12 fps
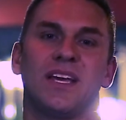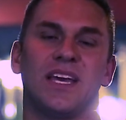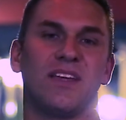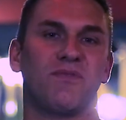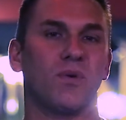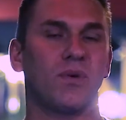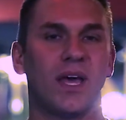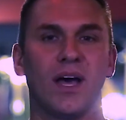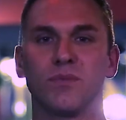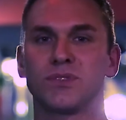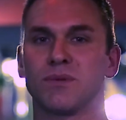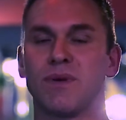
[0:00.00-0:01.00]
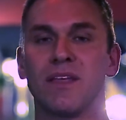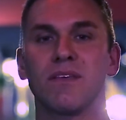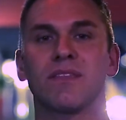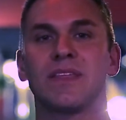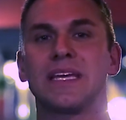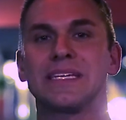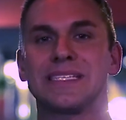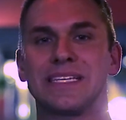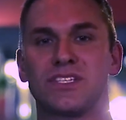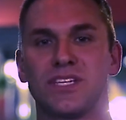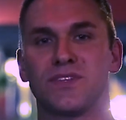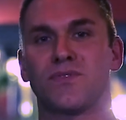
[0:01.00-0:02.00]
and if it would help some other things
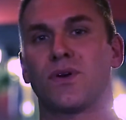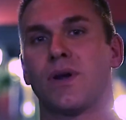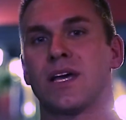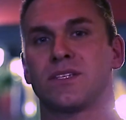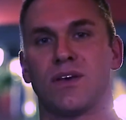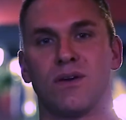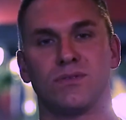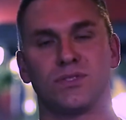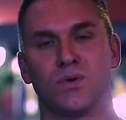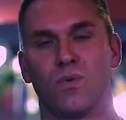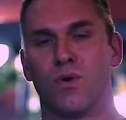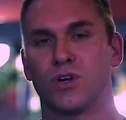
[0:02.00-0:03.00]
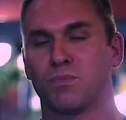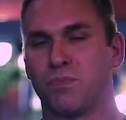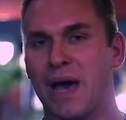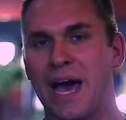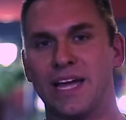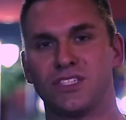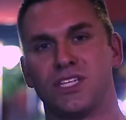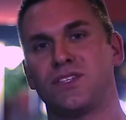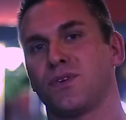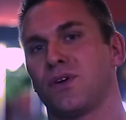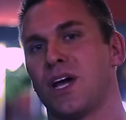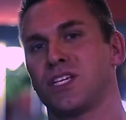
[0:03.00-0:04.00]
that She's for Christ goes towards, buying She's
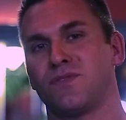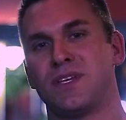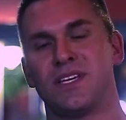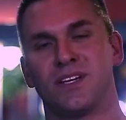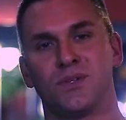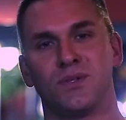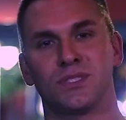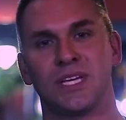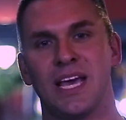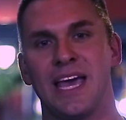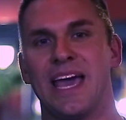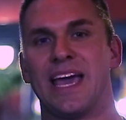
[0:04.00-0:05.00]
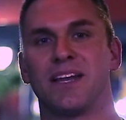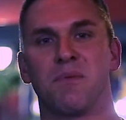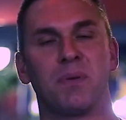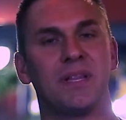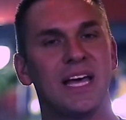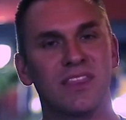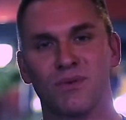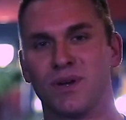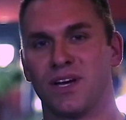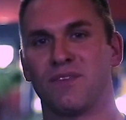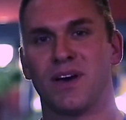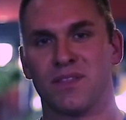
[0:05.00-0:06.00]
for Christ vehicles and a plethora
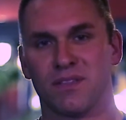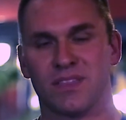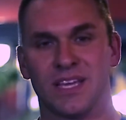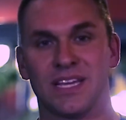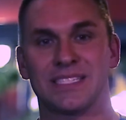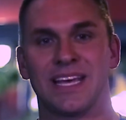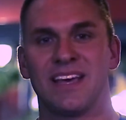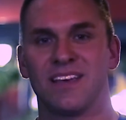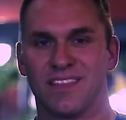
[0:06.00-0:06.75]
of other things,